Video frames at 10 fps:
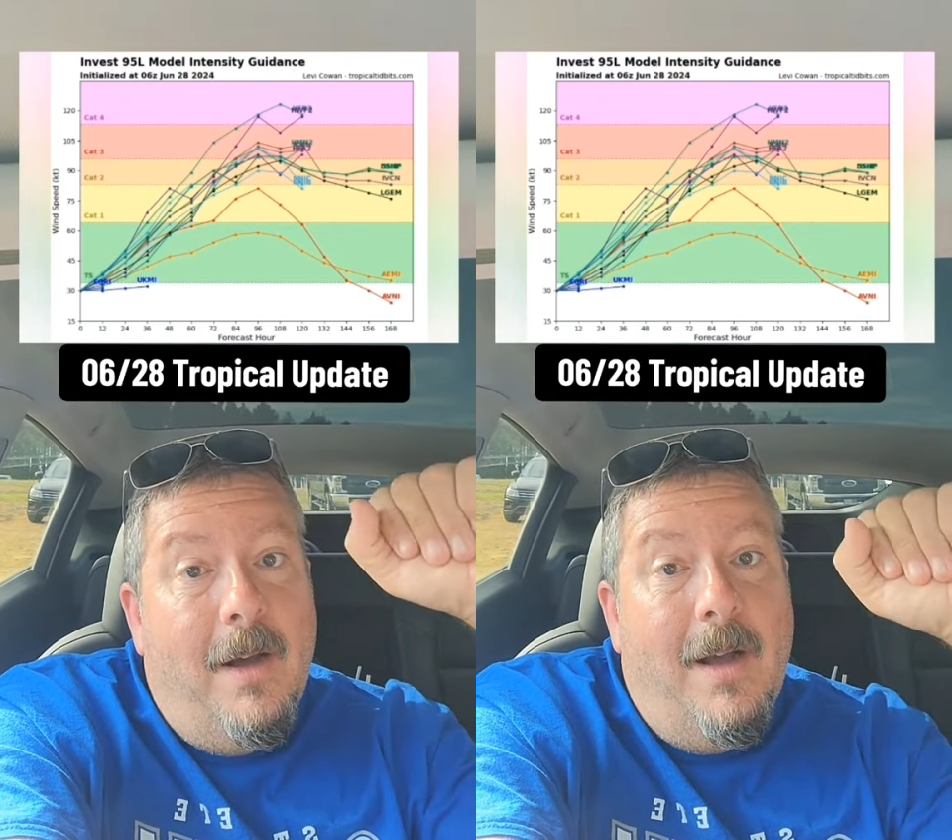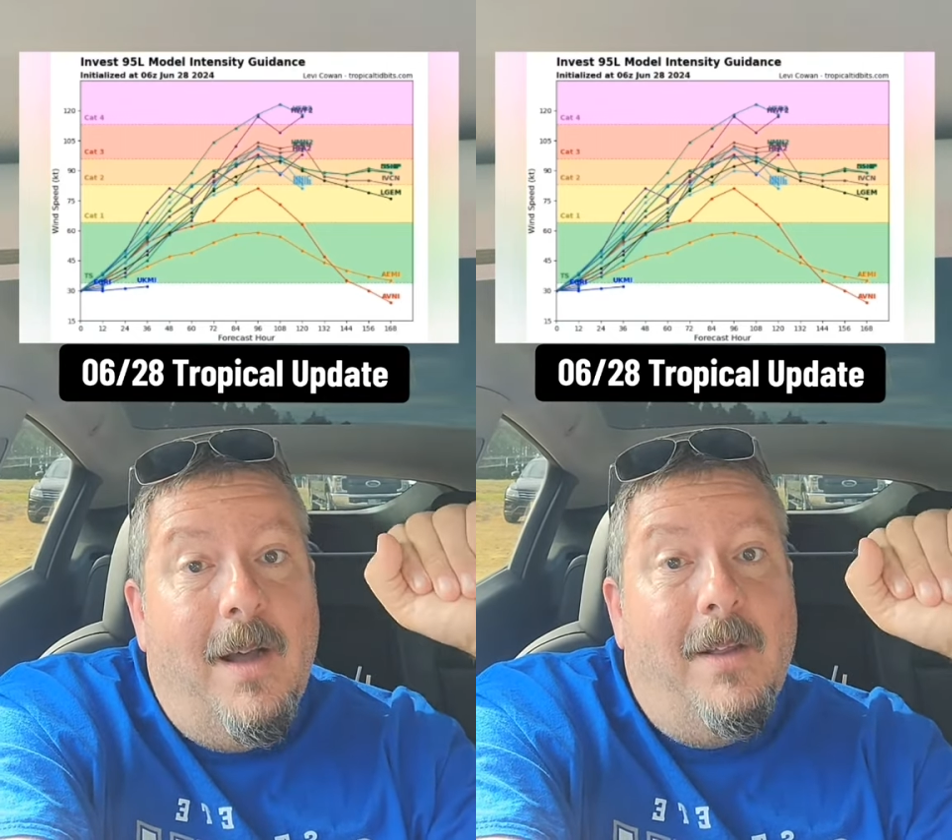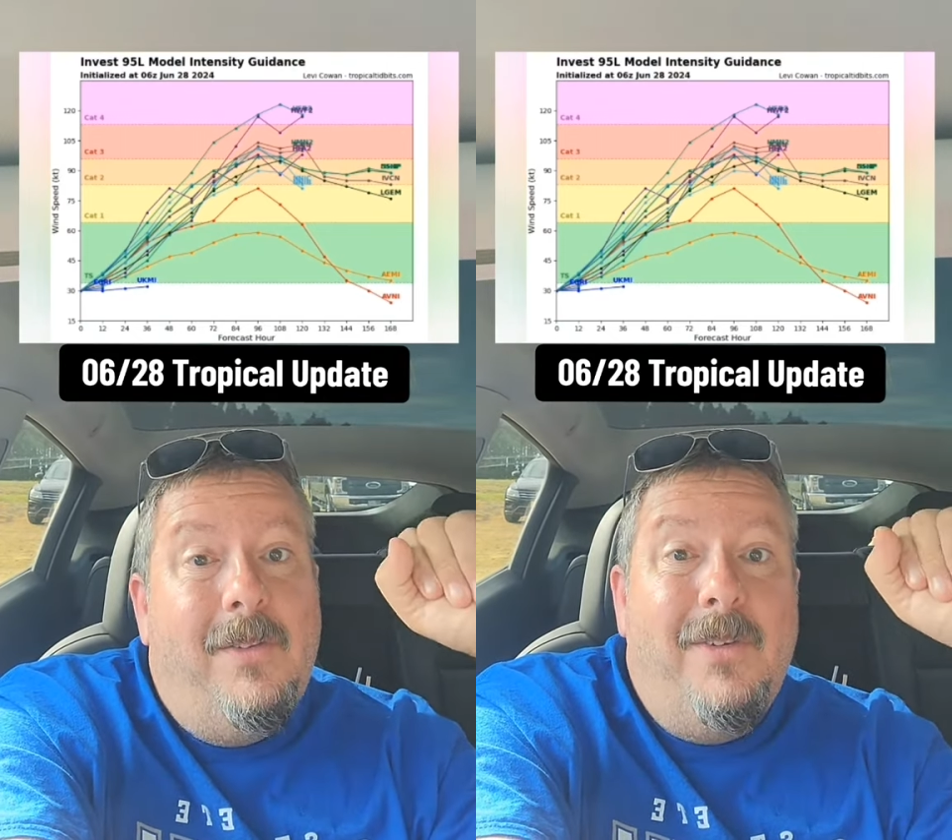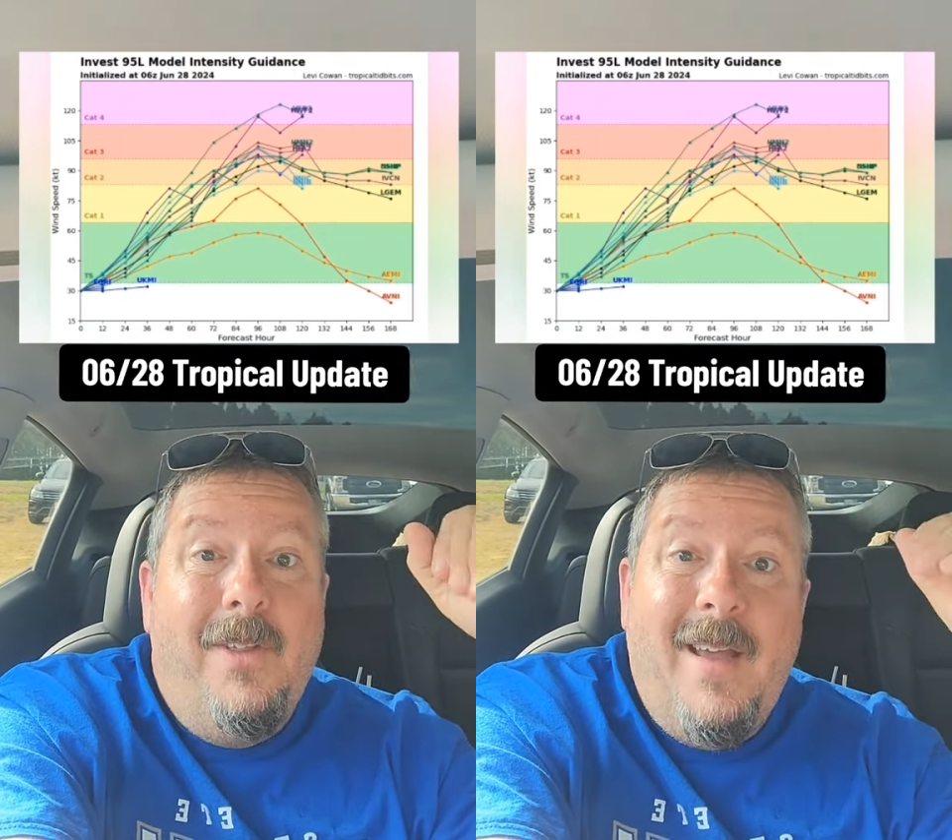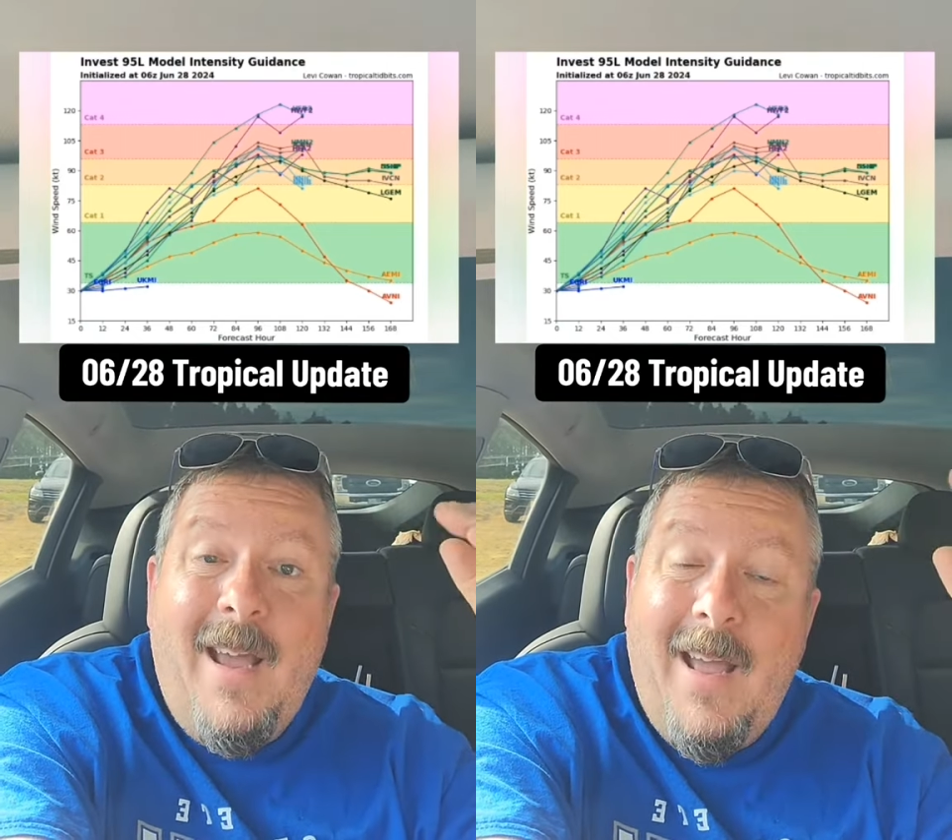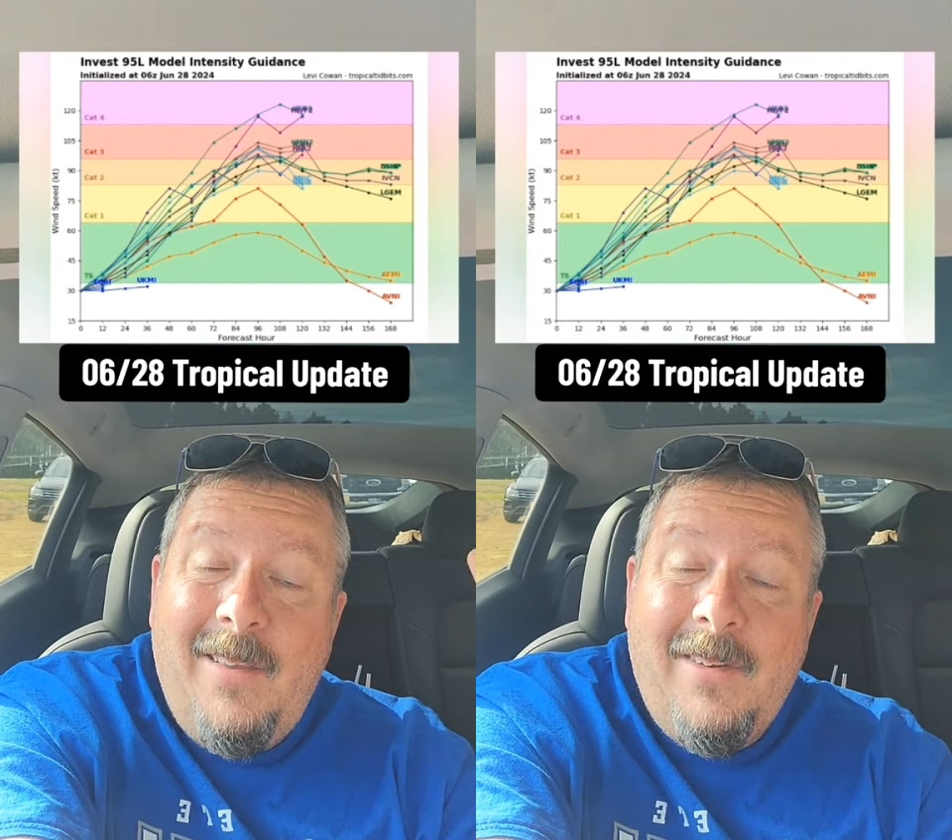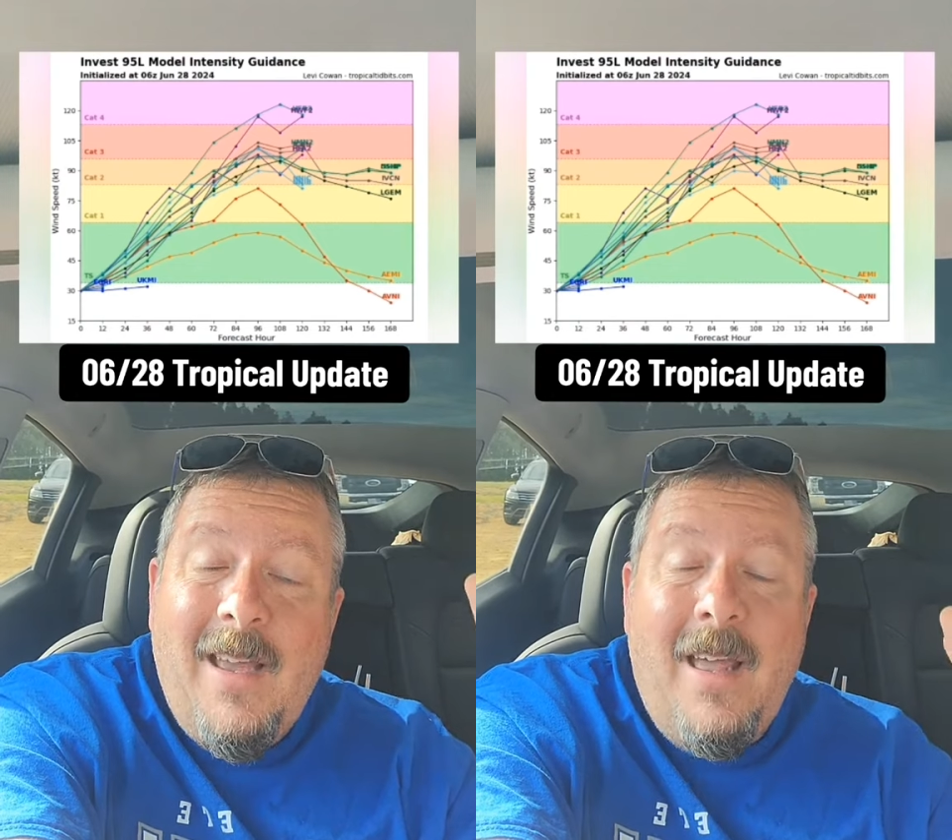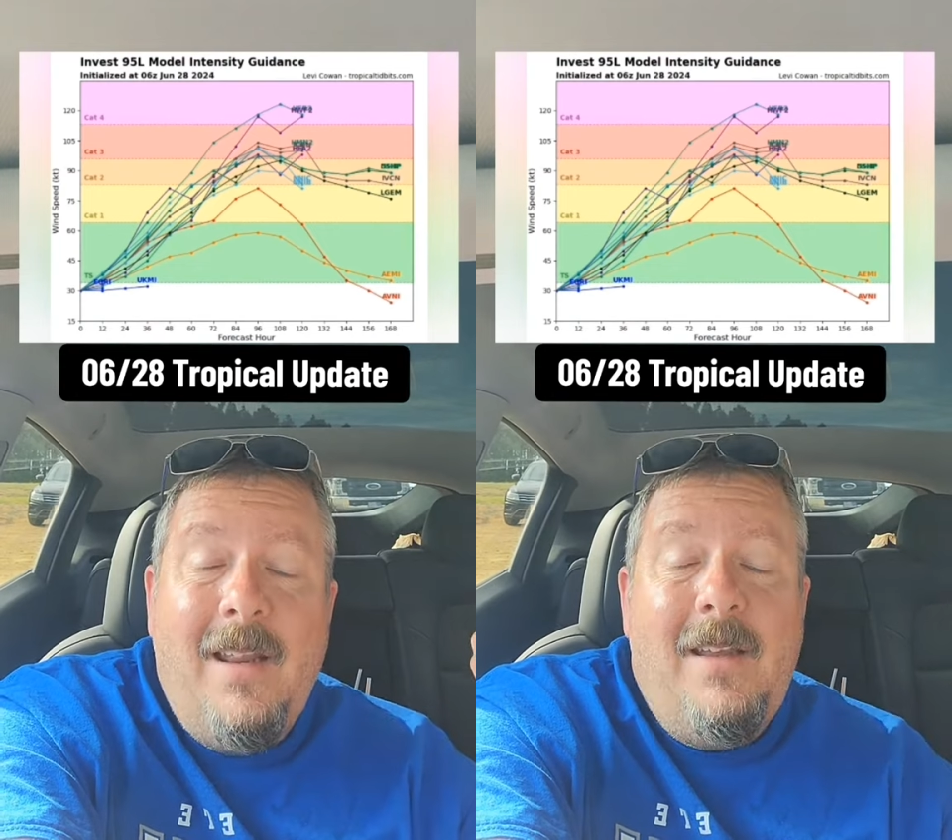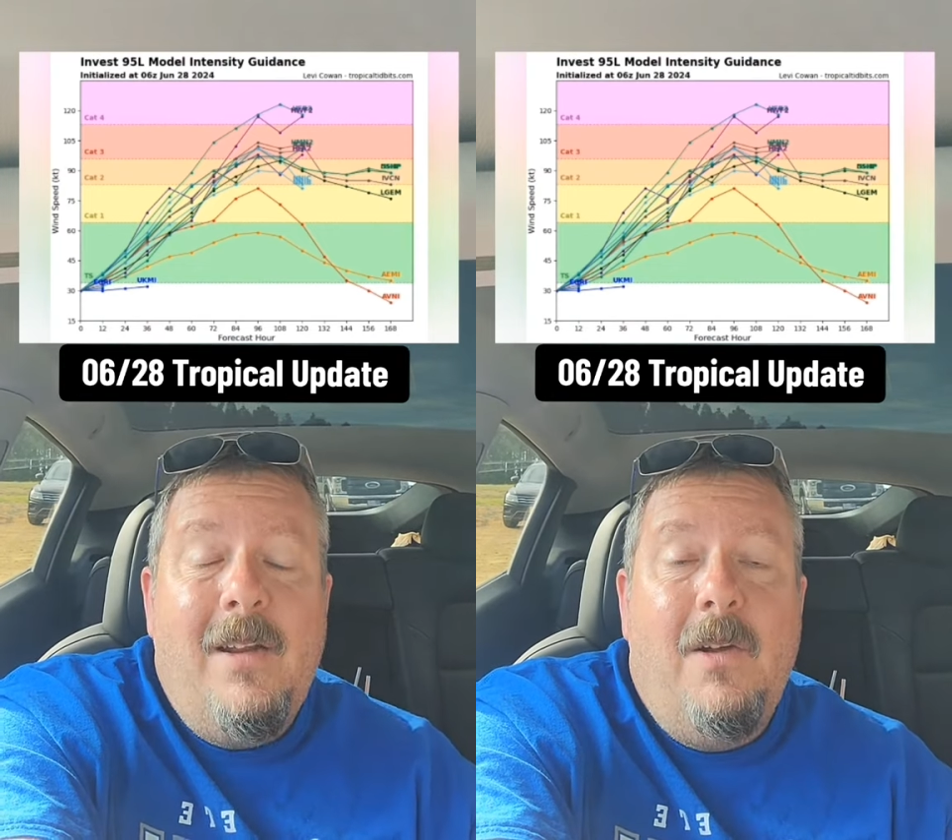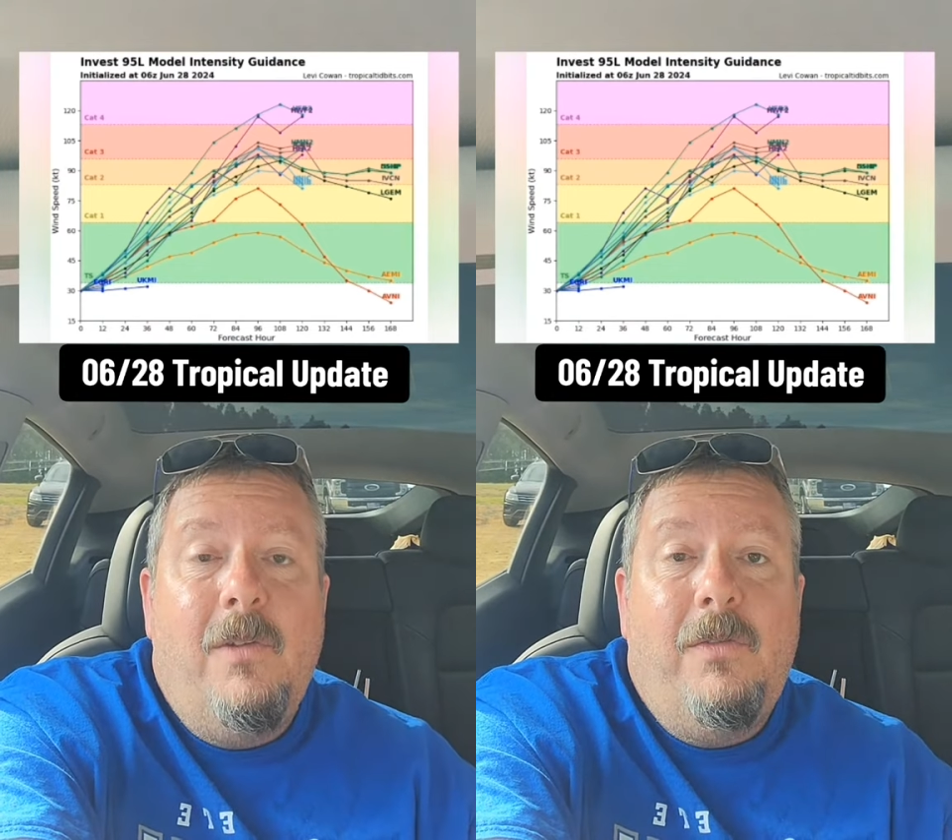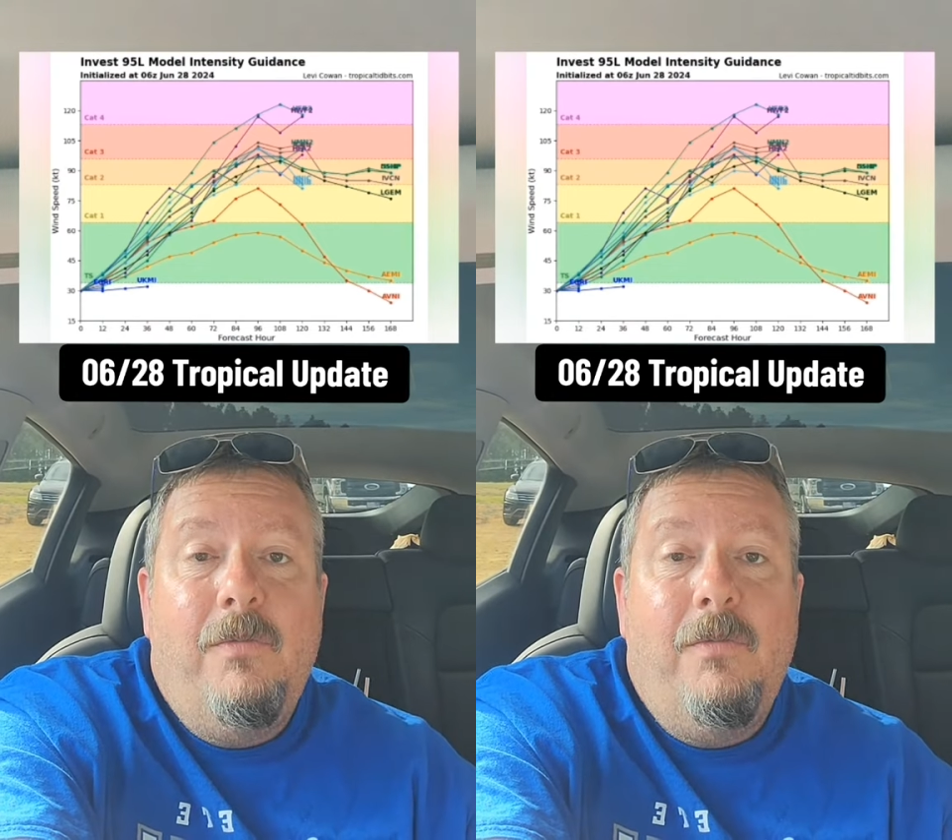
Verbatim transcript: Uh, so that's kind of, you know,